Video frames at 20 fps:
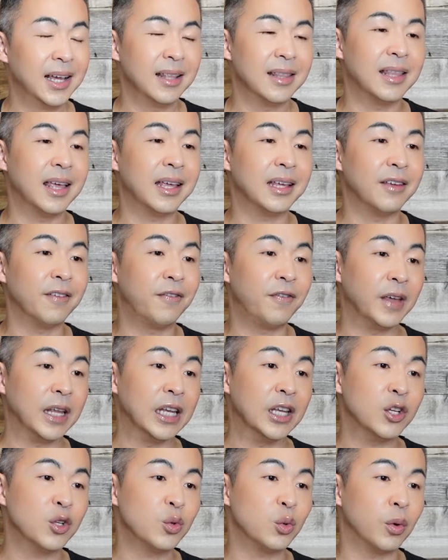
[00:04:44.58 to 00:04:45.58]
Then you
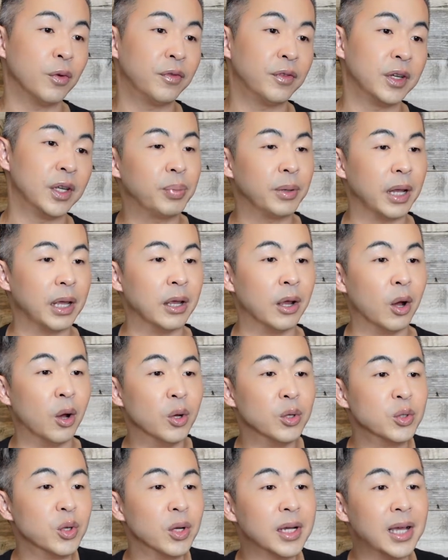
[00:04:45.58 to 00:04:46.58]
finish with the. It
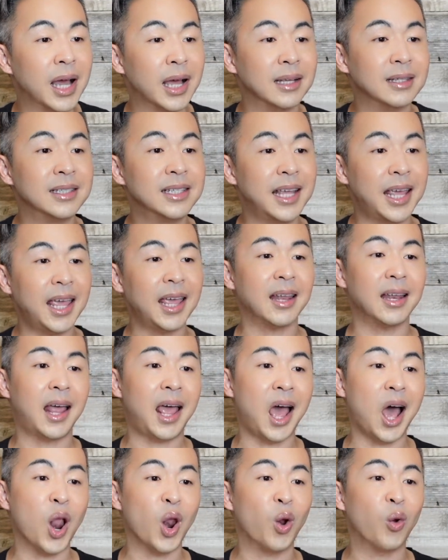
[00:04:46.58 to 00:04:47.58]
also contains
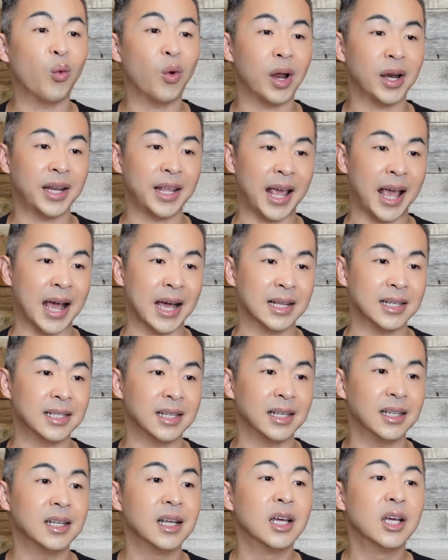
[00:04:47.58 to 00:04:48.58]
hyaluronic
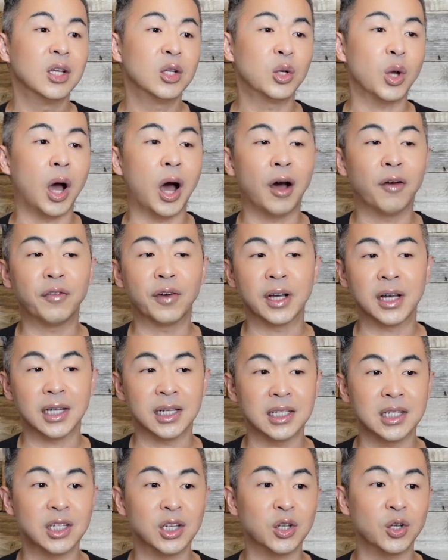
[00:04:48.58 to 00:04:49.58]
acid to offer
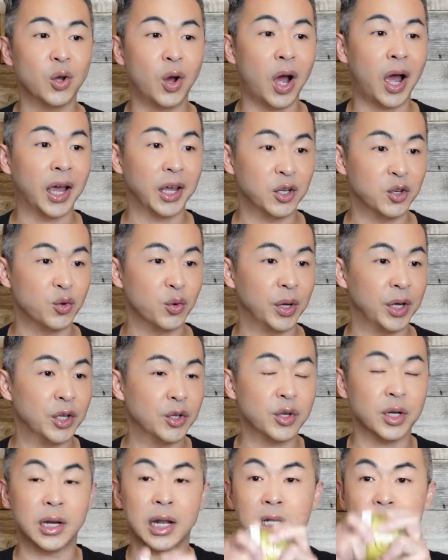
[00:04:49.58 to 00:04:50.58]
continued
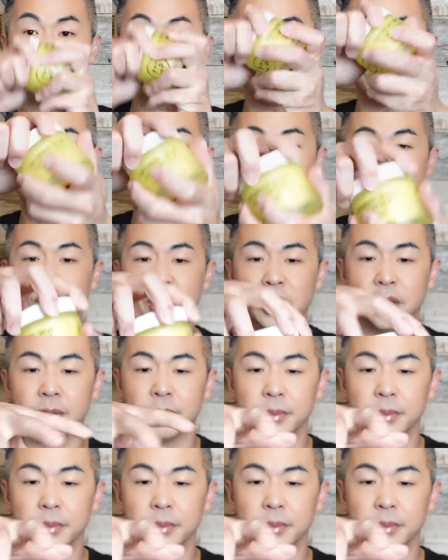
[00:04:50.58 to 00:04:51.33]
hydration. That's really good.